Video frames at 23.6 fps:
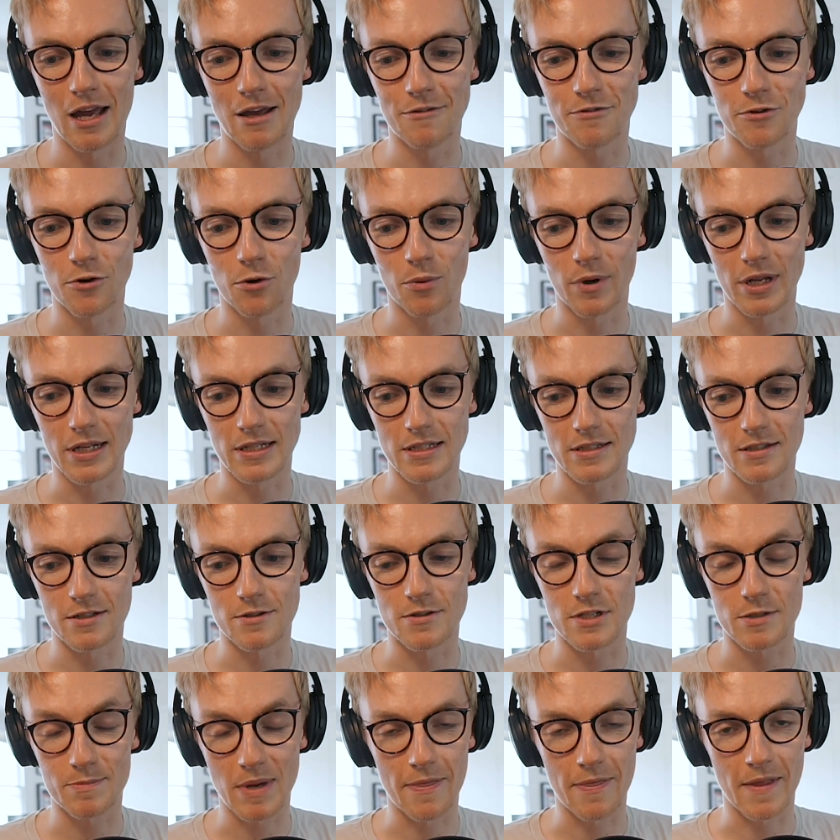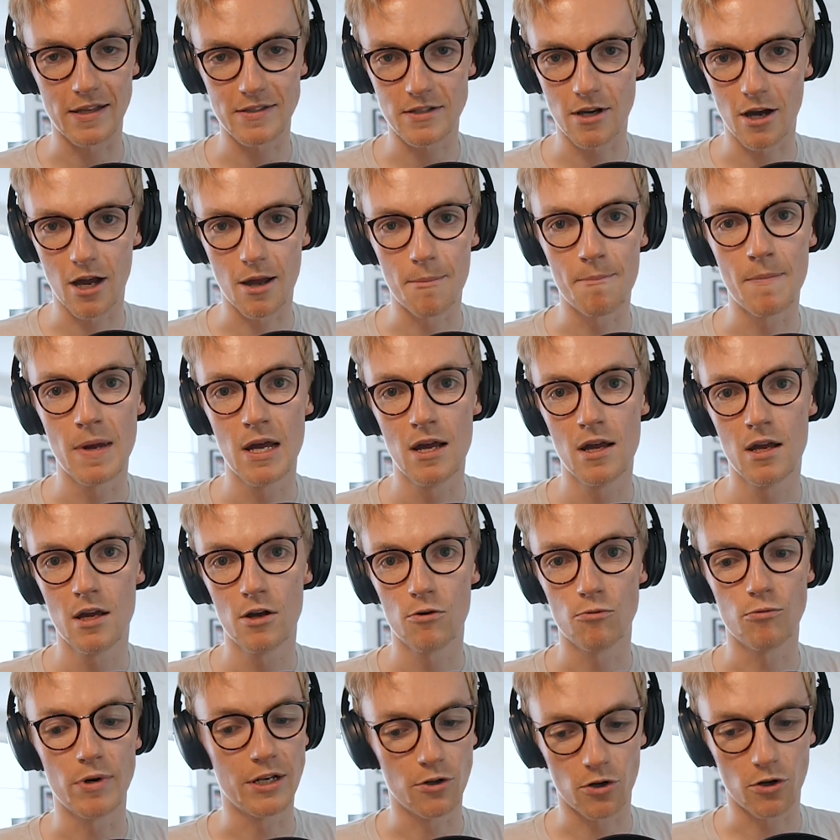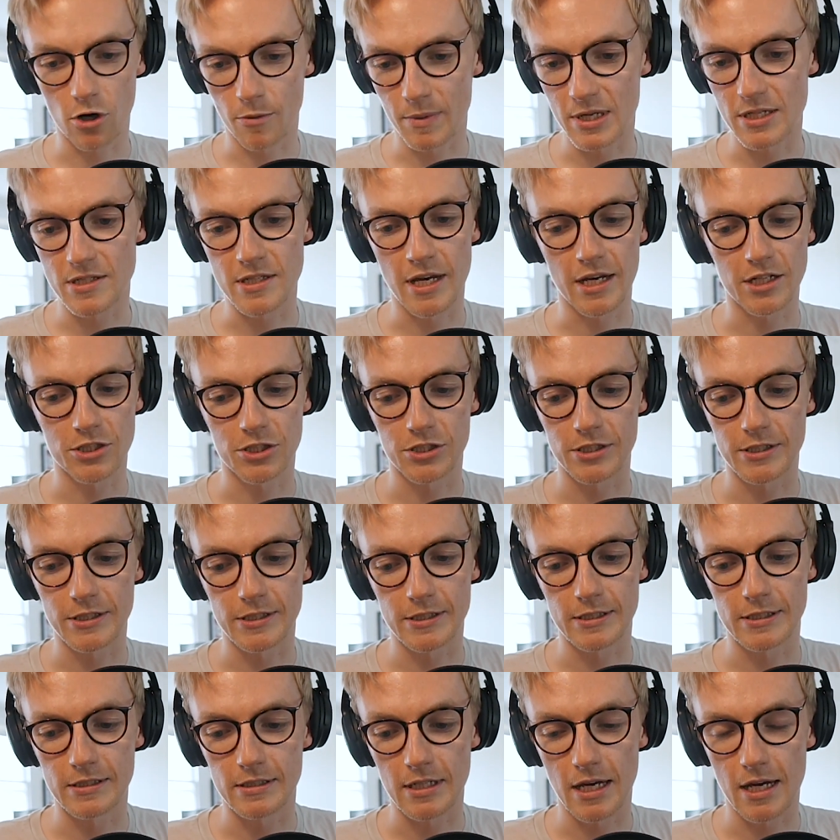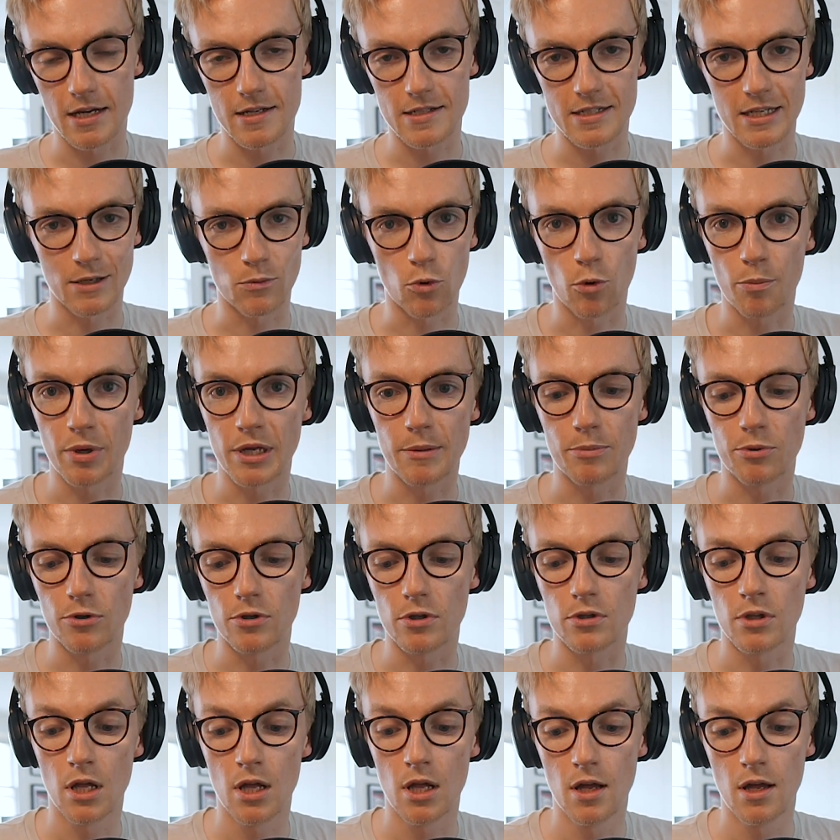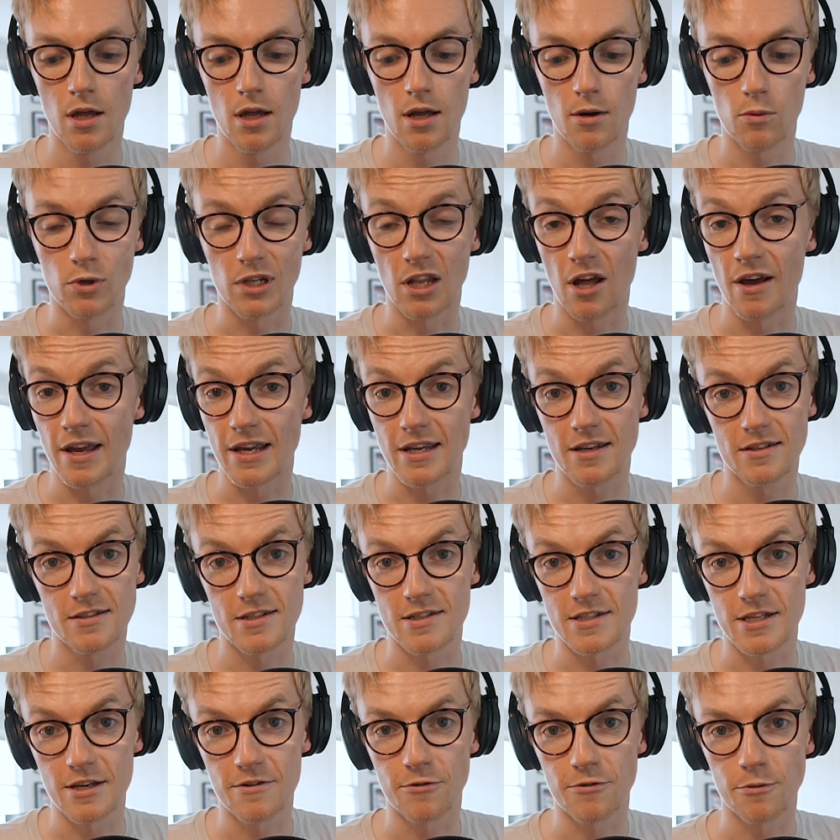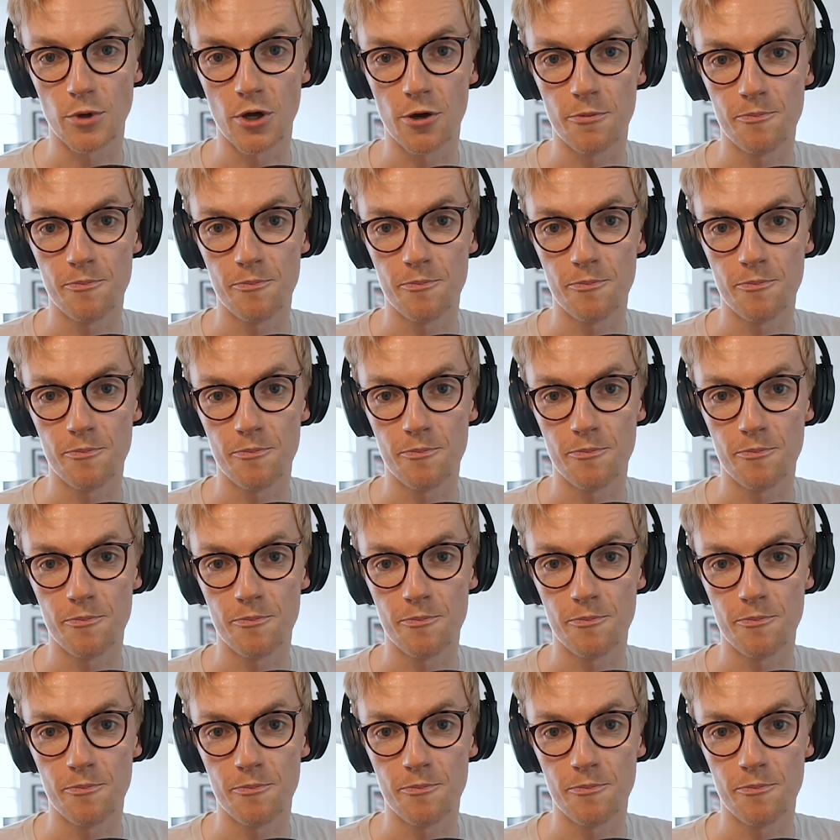if you're willing to spend that time reading your comment sections and seeing what people would like to see from